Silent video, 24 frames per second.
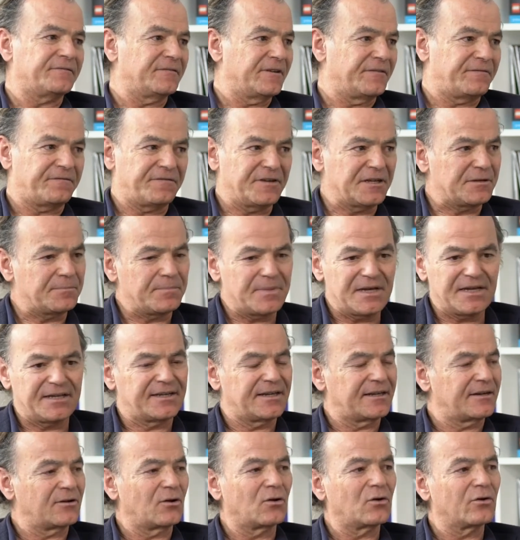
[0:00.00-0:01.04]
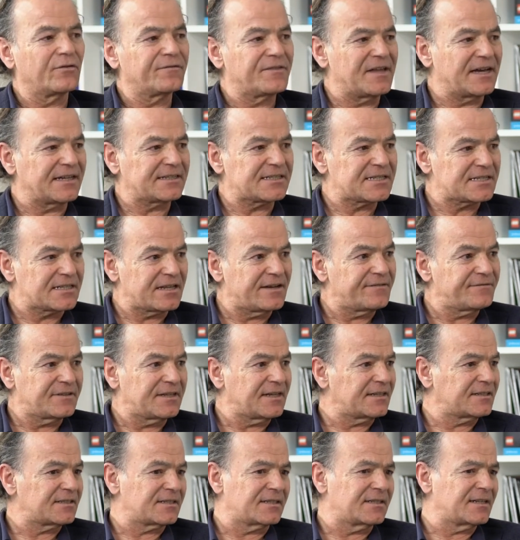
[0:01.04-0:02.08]
Fitbit and all of that stuff
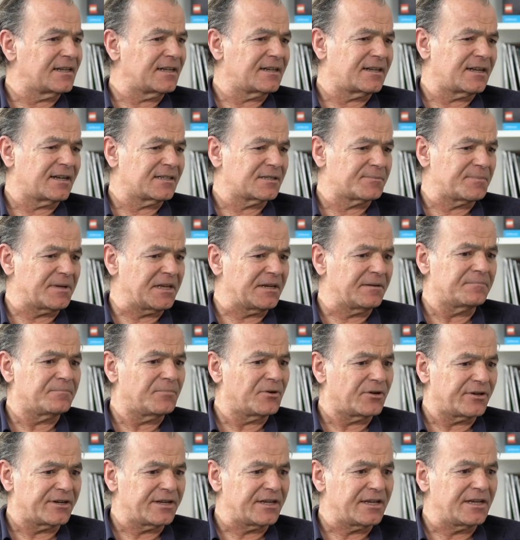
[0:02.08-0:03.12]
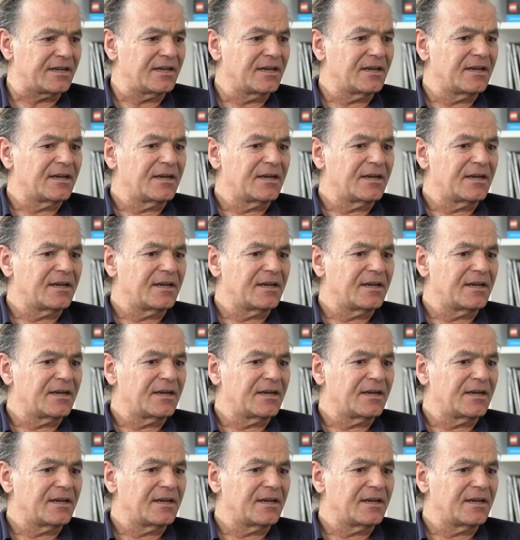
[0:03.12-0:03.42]
that has been very